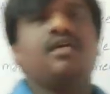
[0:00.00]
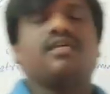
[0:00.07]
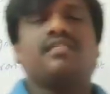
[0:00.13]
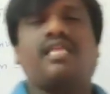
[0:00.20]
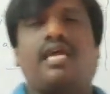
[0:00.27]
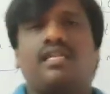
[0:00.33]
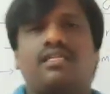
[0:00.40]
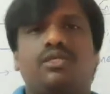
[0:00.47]

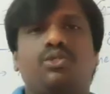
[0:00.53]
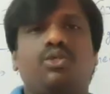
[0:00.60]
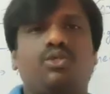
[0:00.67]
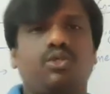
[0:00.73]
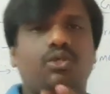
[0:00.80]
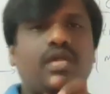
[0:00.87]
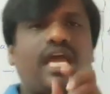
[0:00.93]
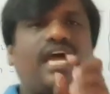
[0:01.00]
that you
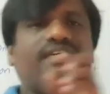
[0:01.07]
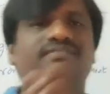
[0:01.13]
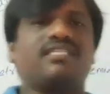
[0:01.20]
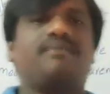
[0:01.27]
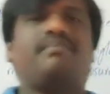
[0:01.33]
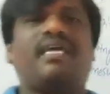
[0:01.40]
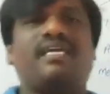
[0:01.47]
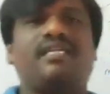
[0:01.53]
should have
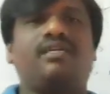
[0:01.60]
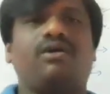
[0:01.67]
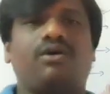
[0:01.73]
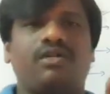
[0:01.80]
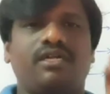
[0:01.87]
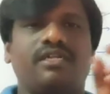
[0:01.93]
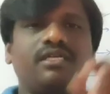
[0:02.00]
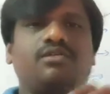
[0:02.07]
some idea
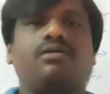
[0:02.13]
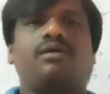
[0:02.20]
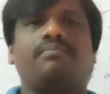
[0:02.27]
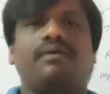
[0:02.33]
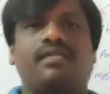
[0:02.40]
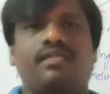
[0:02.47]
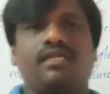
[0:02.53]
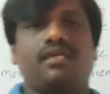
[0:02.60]
on
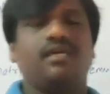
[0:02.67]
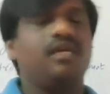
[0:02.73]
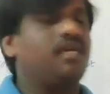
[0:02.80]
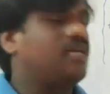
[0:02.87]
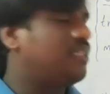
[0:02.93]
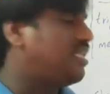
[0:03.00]
trigonometry.